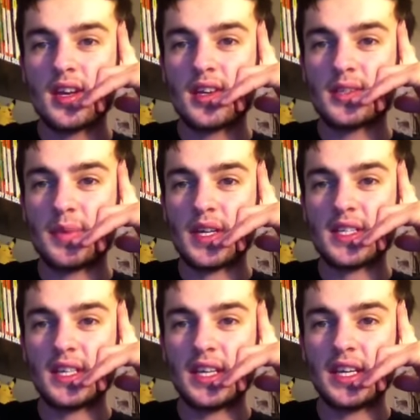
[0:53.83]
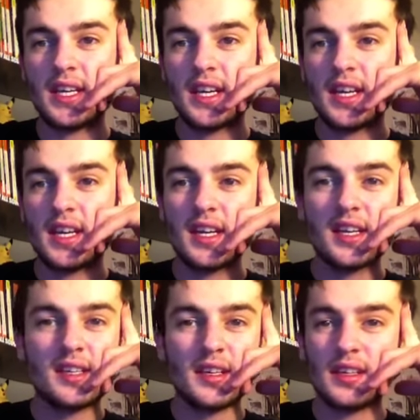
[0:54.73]
especially.
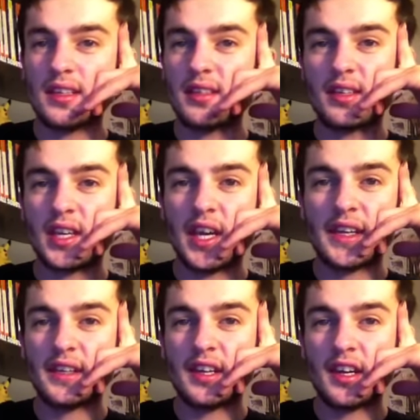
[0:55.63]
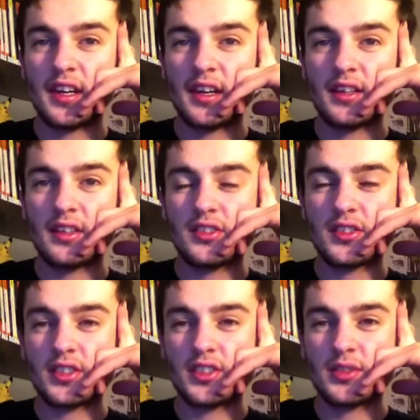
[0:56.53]
Yeah, no, it used to
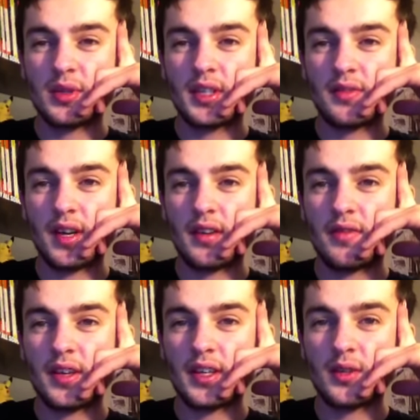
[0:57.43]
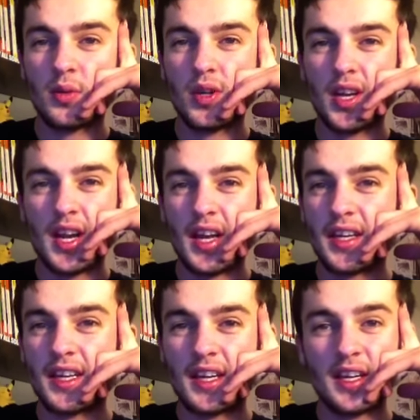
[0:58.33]
cost you 25, 30 quid, and now you
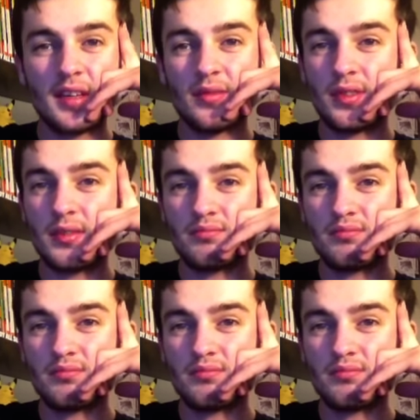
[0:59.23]
can get it for